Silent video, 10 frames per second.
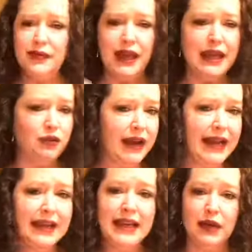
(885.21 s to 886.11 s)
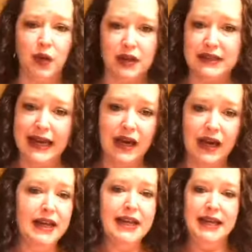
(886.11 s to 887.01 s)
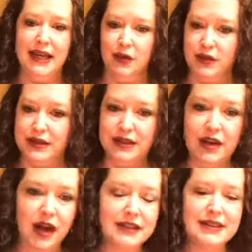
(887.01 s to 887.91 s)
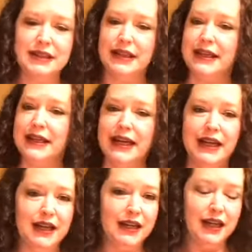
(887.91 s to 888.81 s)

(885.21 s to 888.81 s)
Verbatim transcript: he ran, he worked out, he was constantly in it,